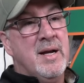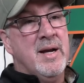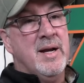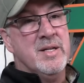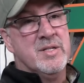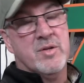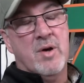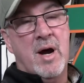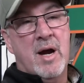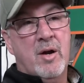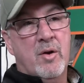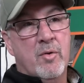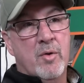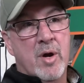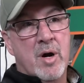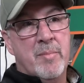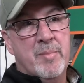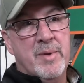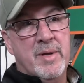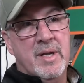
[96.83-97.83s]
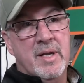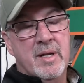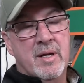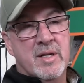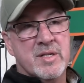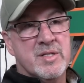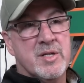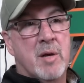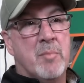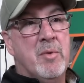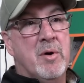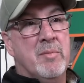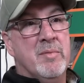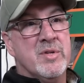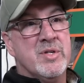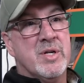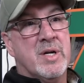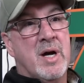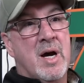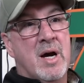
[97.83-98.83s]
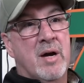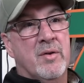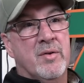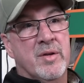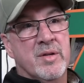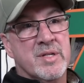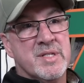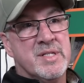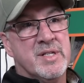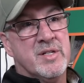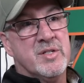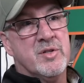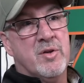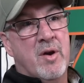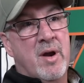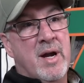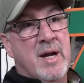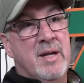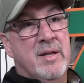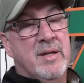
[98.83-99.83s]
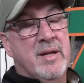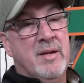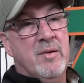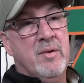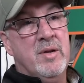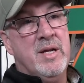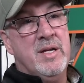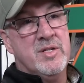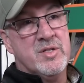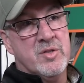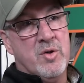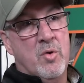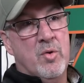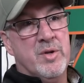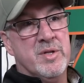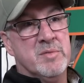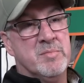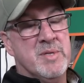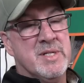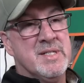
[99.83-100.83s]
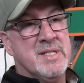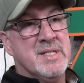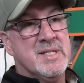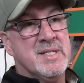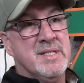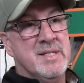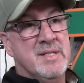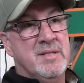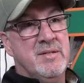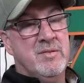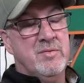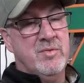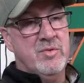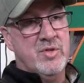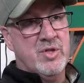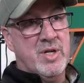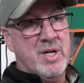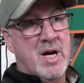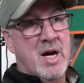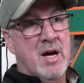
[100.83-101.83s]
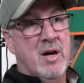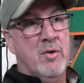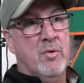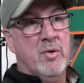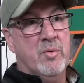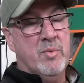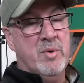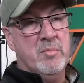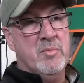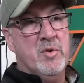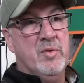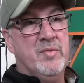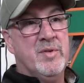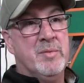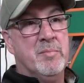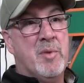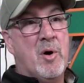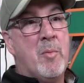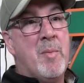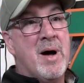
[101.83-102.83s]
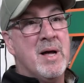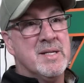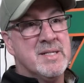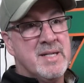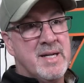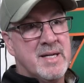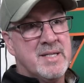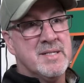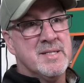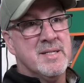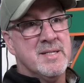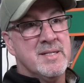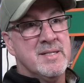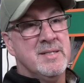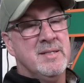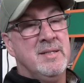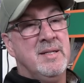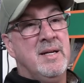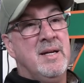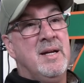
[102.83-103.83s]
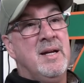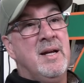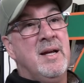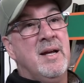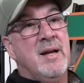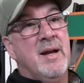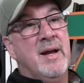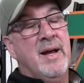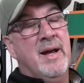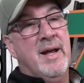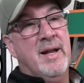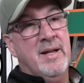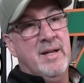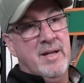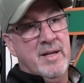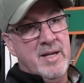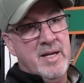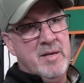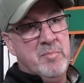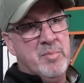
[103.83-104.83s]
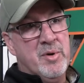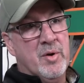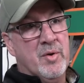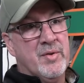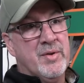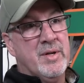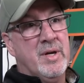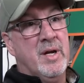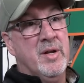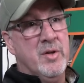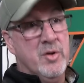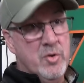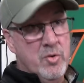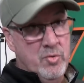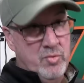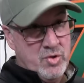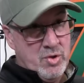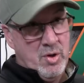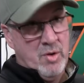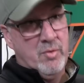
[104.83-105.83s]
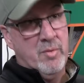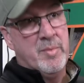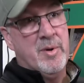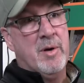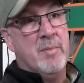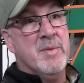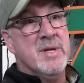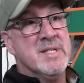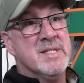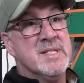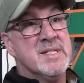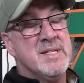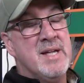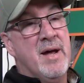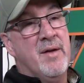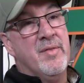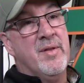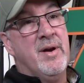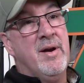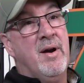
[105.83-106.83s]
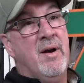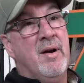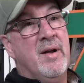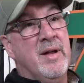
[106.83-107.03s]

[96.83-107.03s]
And so I grew up in a suburb of Chicago to the sixth grade, and then he sold his business and Chicago and we moved to Beaumont, Texas. And, and he built a new truck repair business down there.